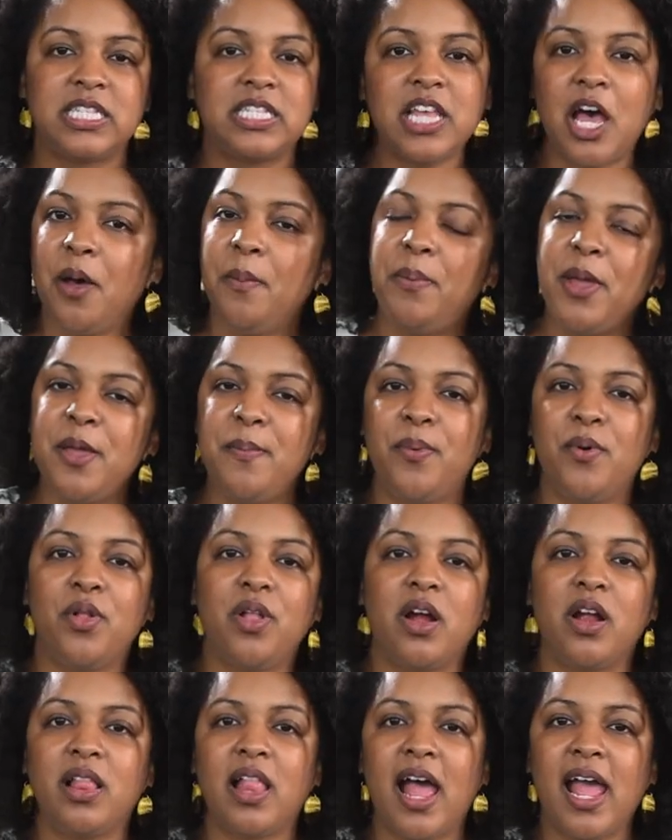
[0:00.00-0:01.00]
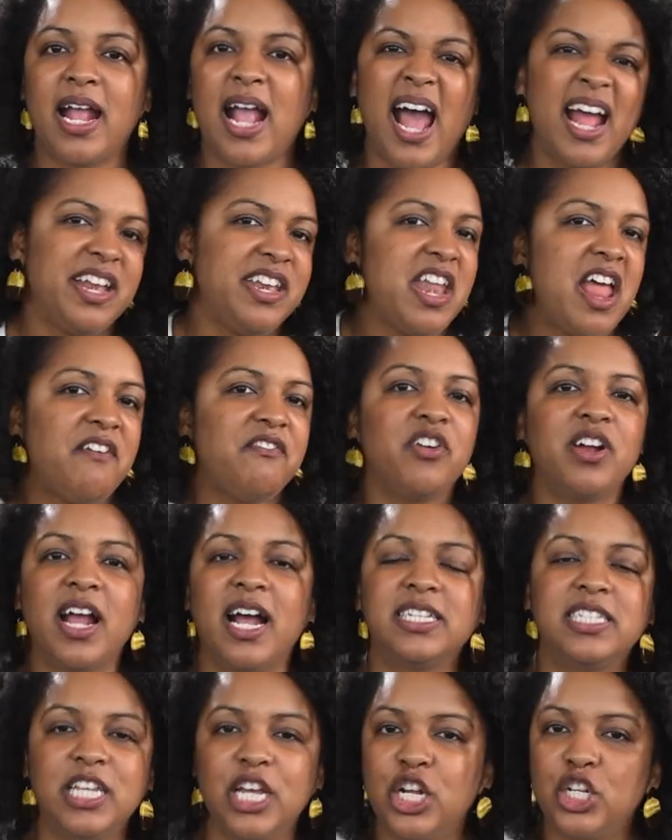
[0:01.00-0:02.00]
Some people are like, I never
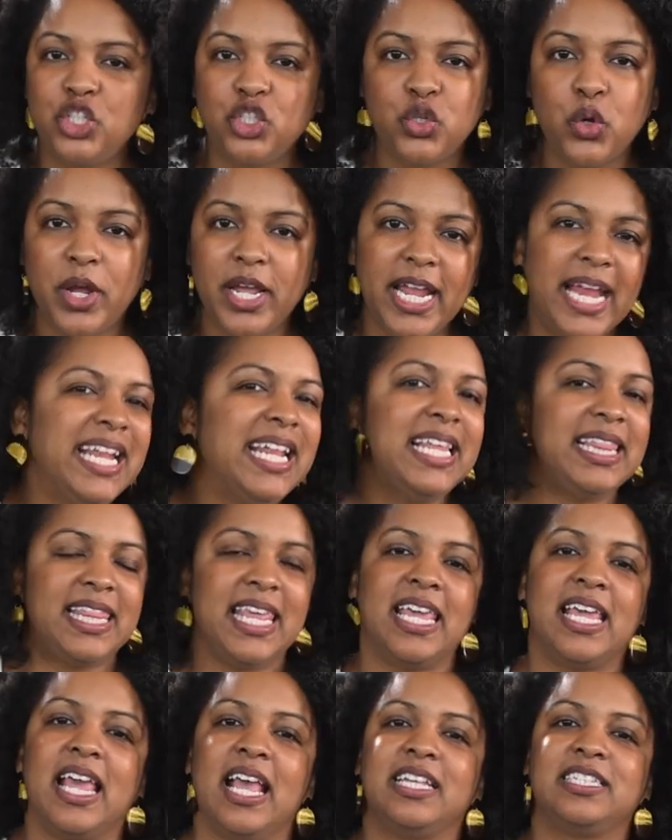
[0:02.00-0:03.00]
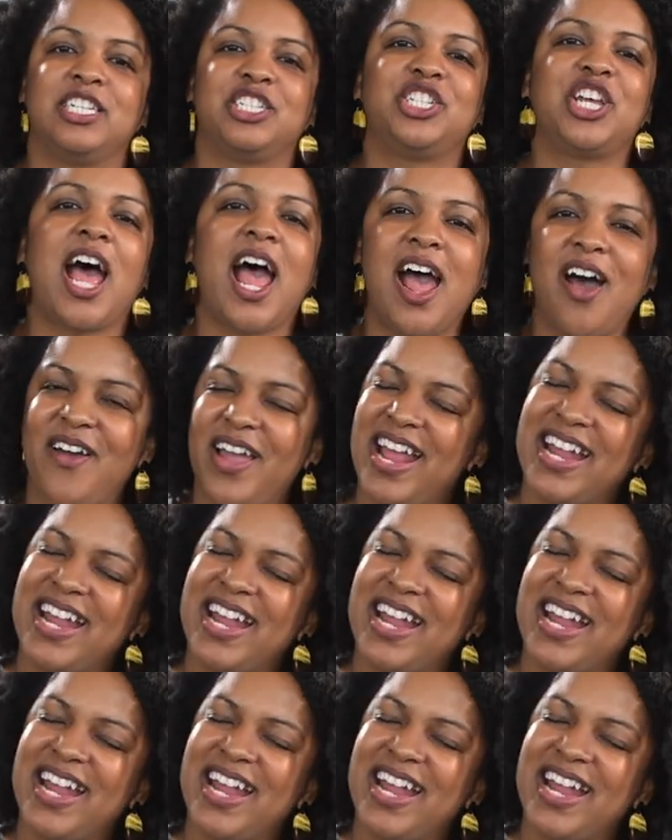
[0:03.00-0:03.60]
got to enjoy anything as a child,